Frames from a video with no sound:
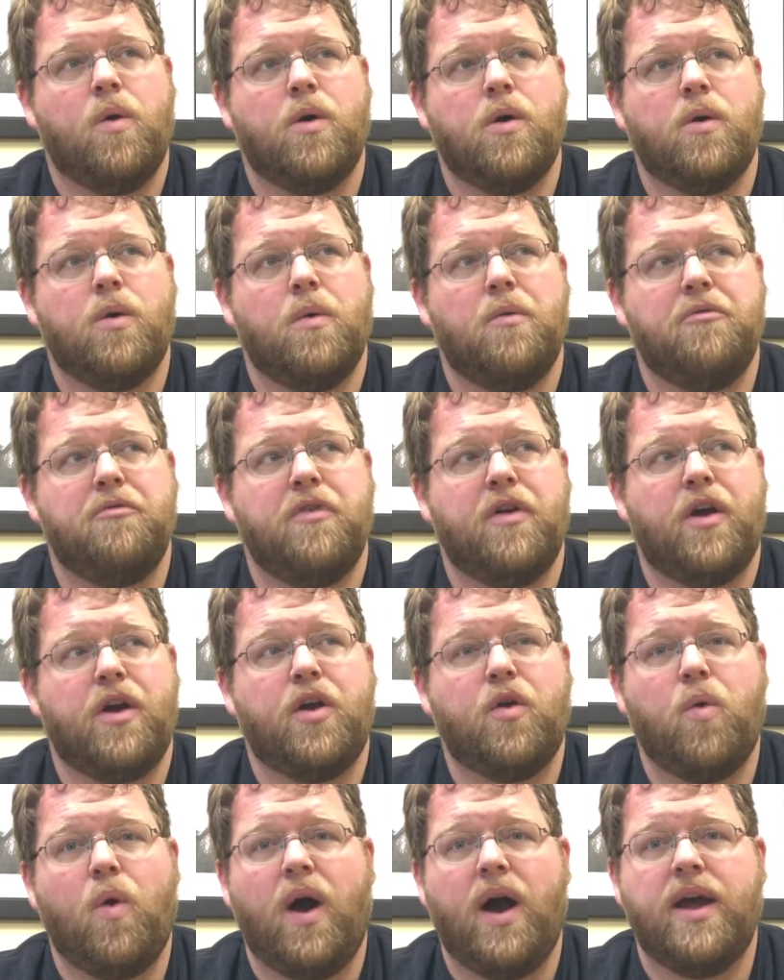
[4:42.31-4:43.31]
or
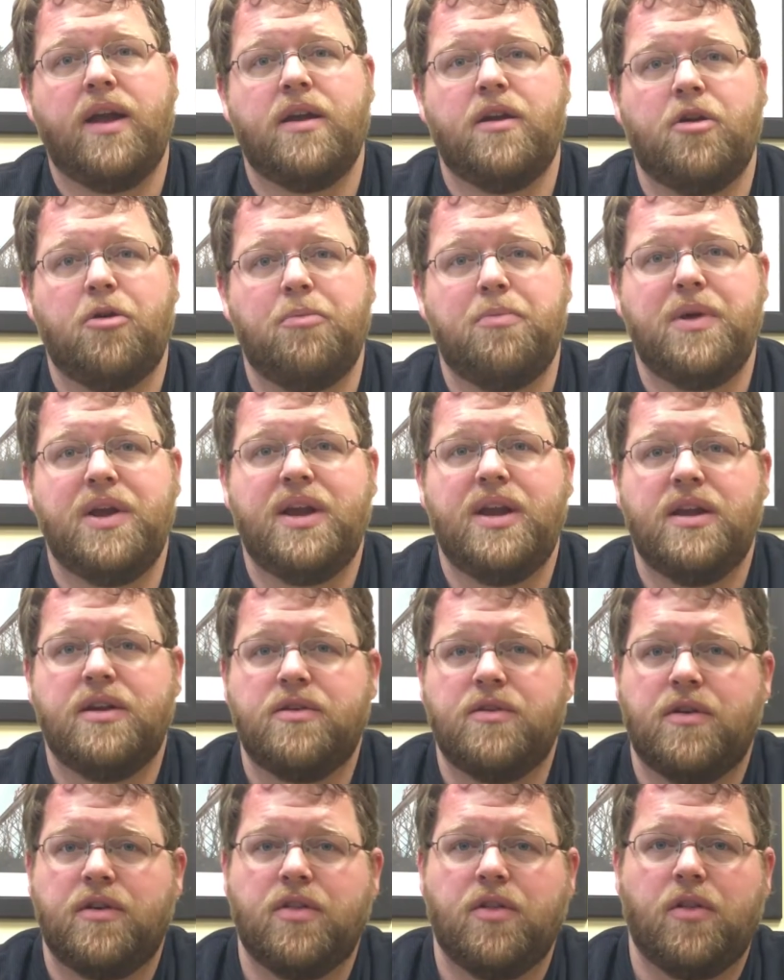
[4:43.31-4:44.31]
very quiet and
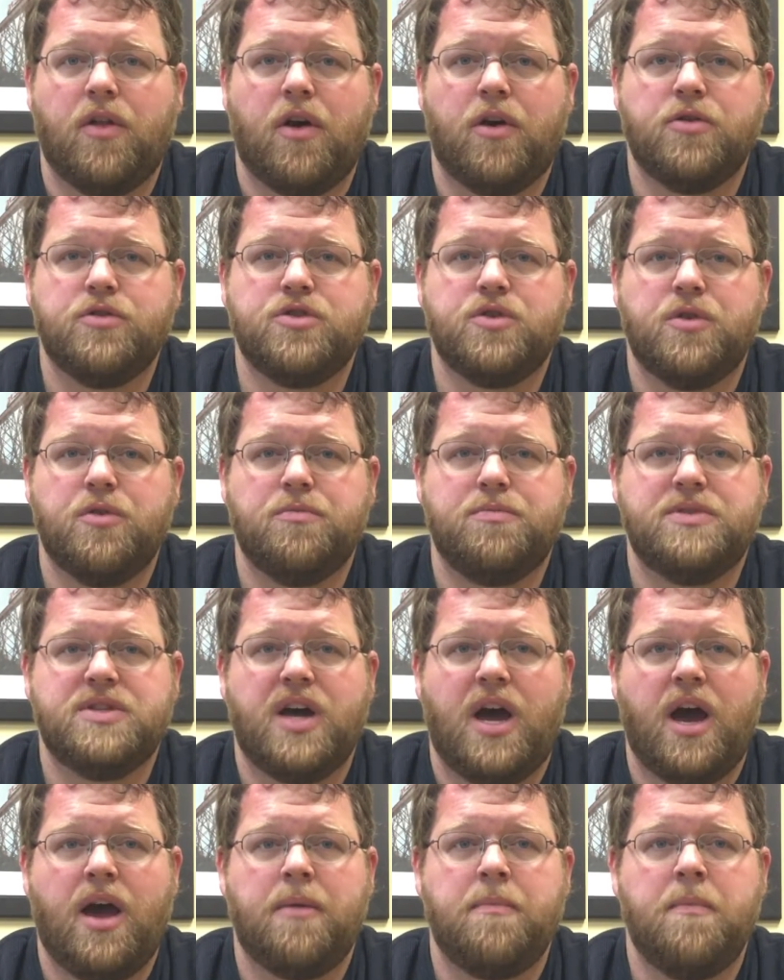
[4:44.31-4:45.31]
obedient during the large
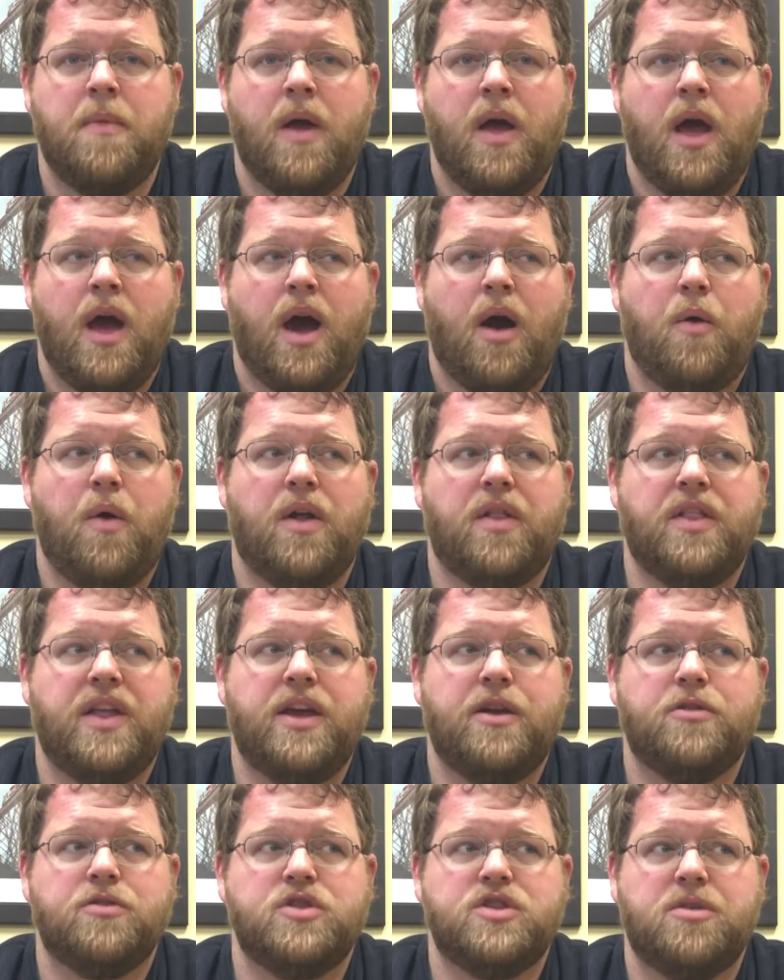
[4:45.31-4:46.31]
group time, I
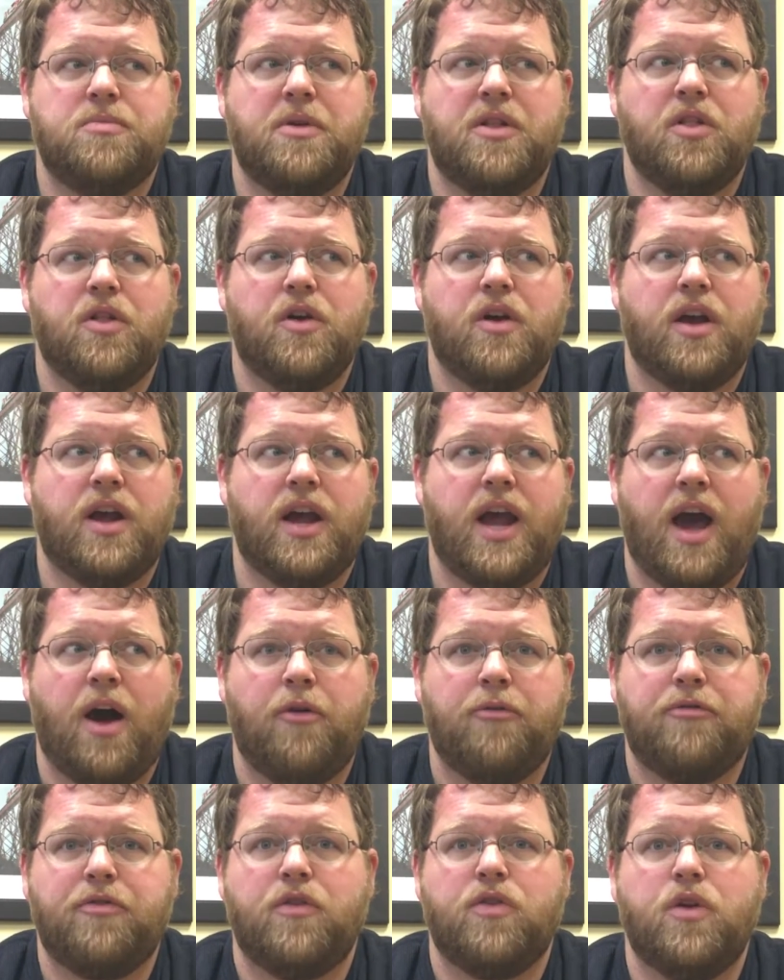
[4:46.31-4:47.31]
want leaders to be
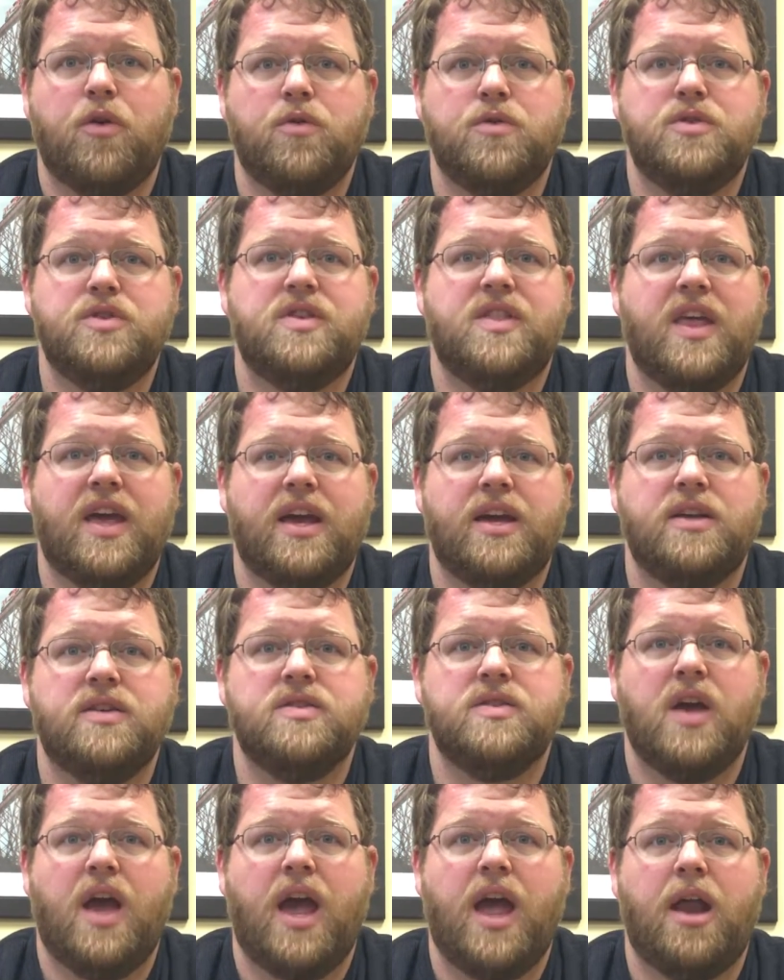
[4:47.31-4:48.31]
looking out for those
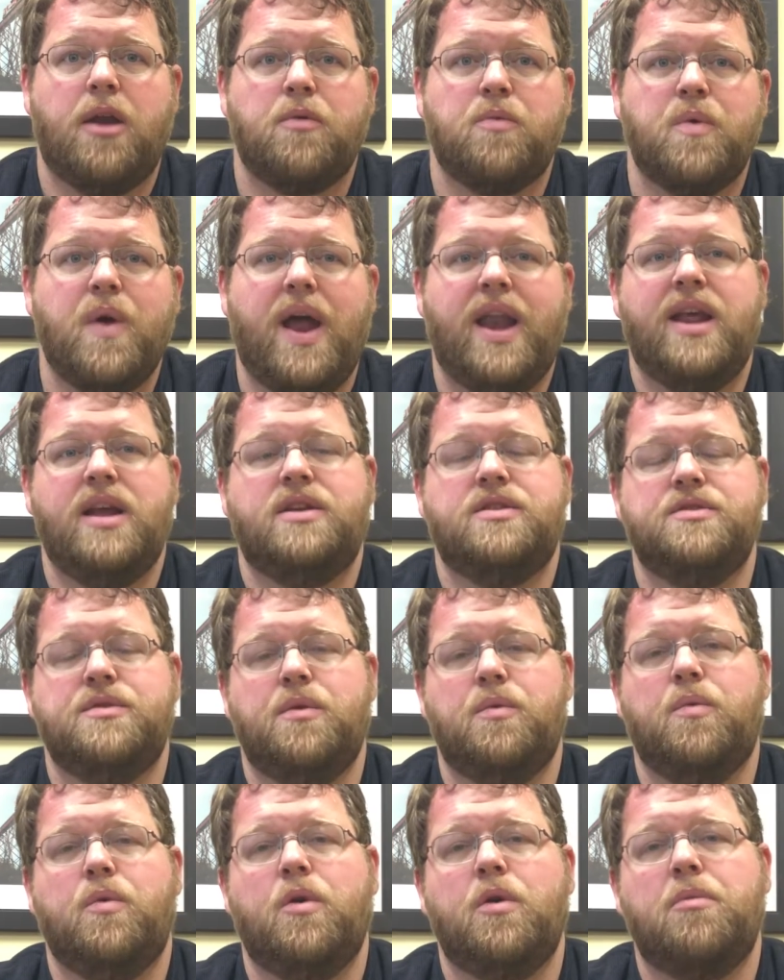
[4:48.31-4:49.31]
things and ready
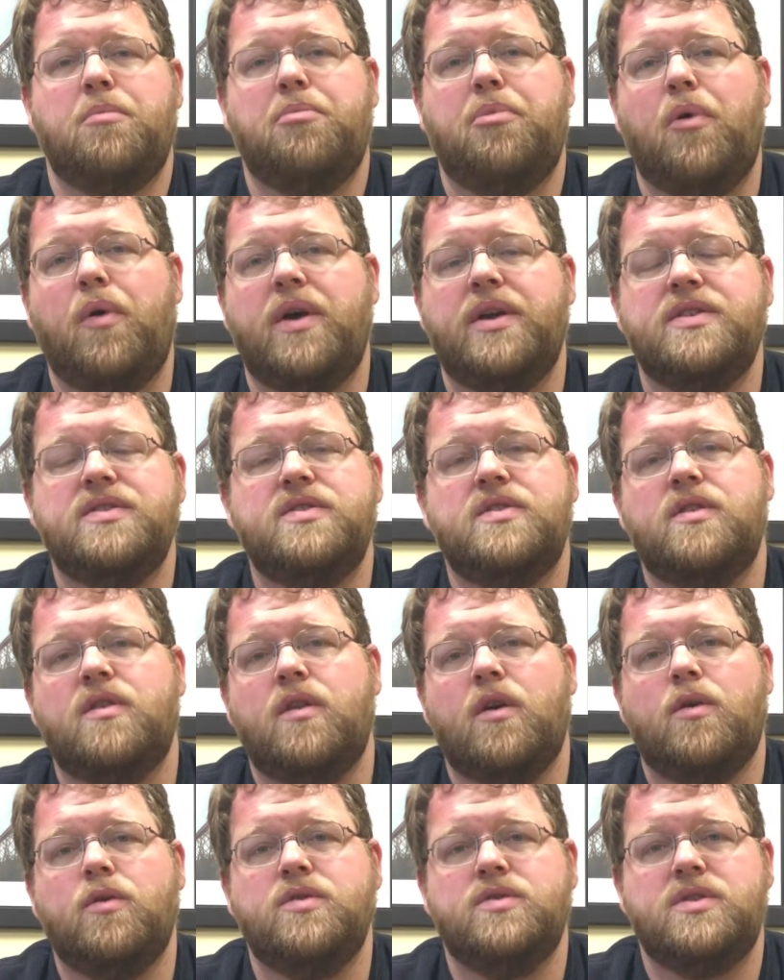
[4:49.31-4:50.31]
to award
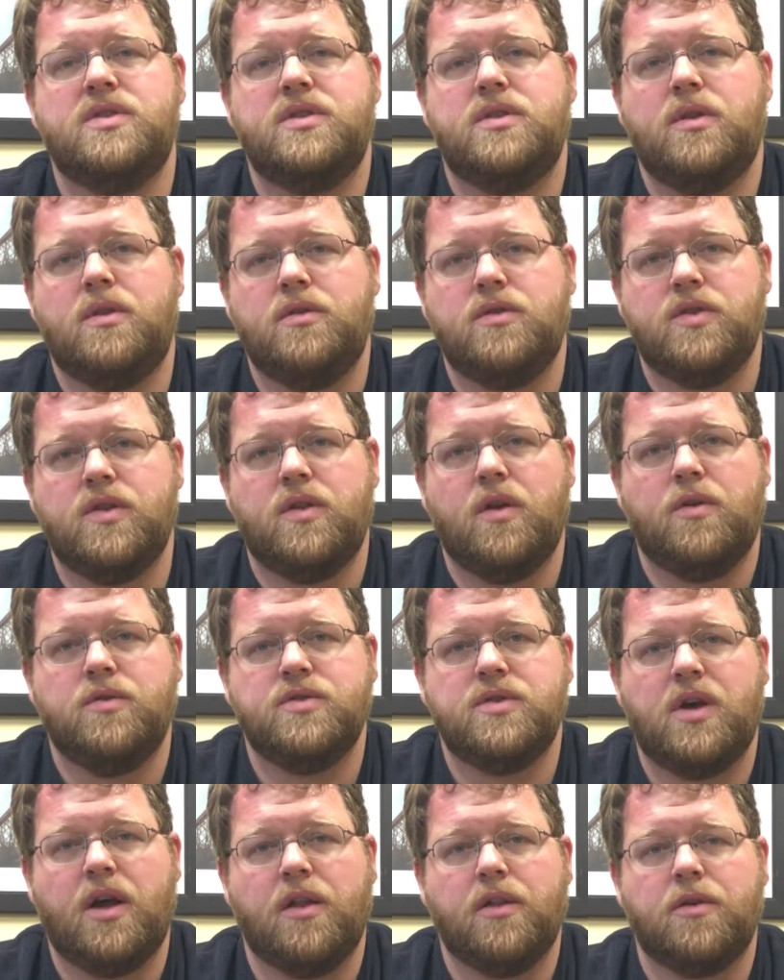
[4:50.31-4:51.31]
points to
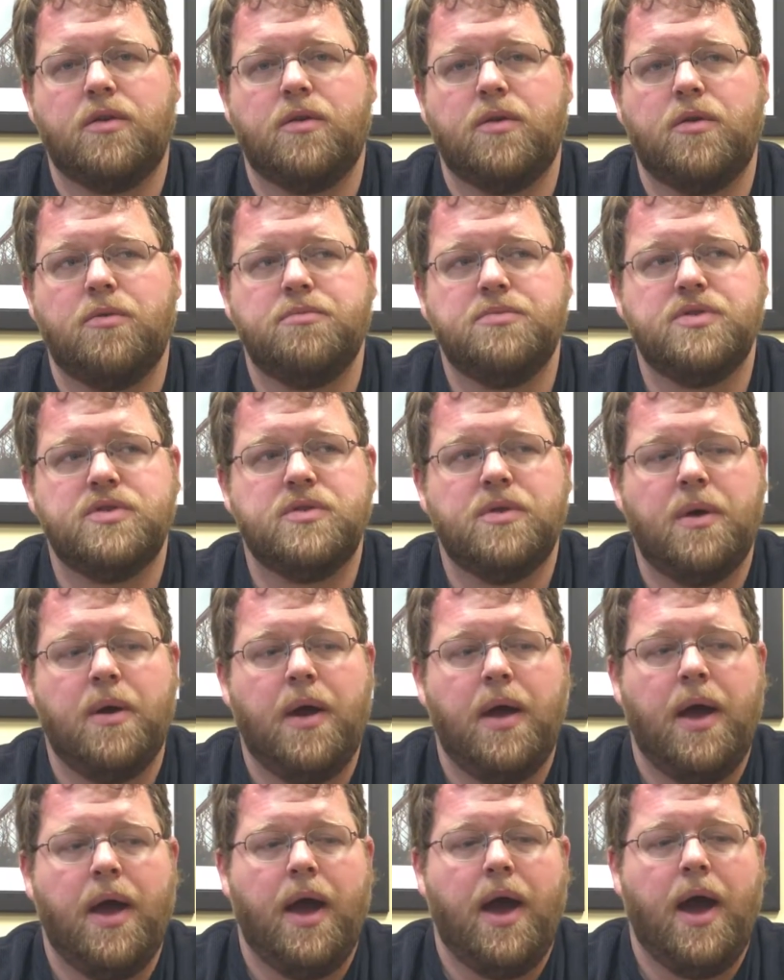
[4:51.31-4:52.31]
those color groups.